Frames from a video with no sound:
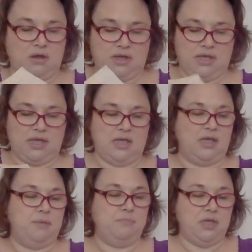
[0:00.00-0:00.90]
I
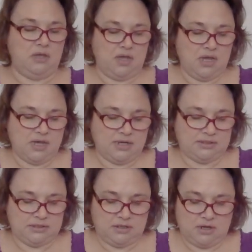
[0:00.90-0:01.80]
am
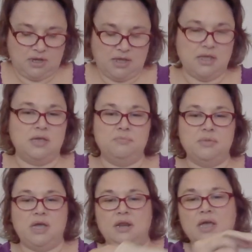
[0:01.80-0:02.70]
at, and I am
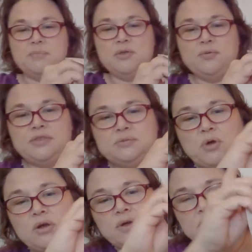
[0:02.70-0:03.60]
kind of happy with this
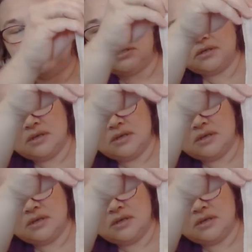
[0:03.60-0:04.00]
progress.